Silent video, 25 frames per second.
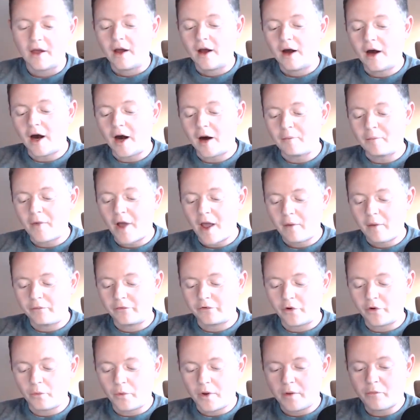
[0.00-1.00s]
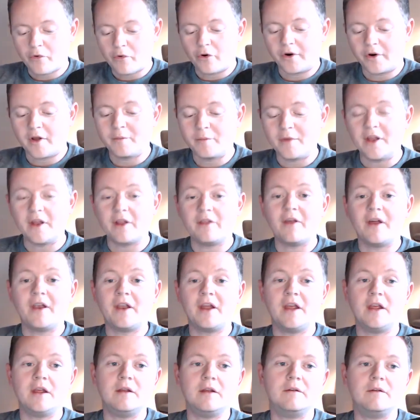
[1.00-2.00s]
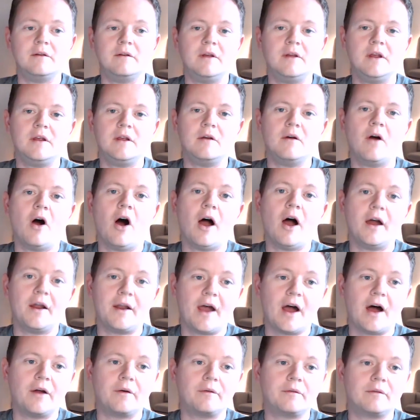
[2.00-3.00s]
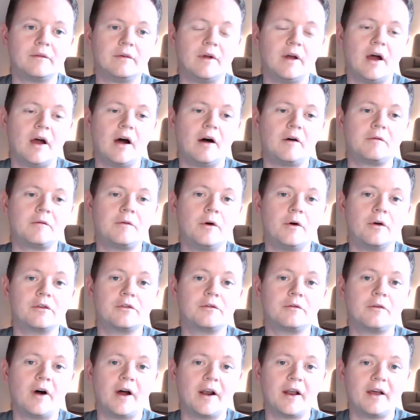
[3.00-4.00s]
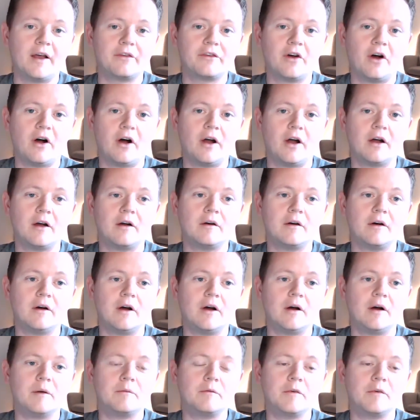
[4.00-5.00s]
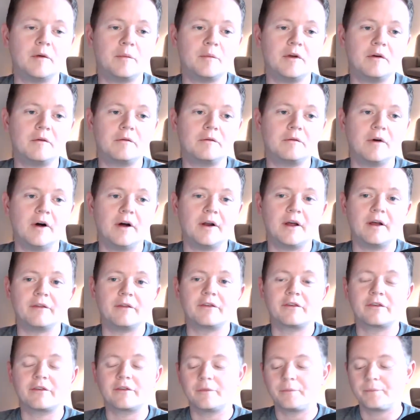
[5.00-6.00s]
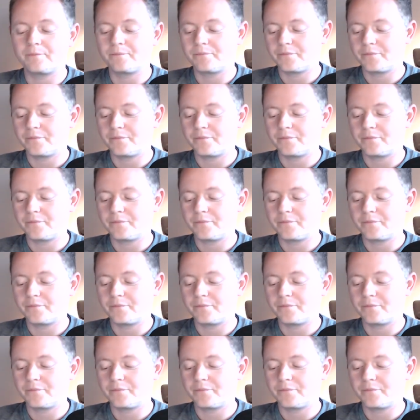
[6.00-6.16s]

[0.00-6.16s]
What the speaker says: And so we brought him in and then he hired out our first finance hire, VP of finance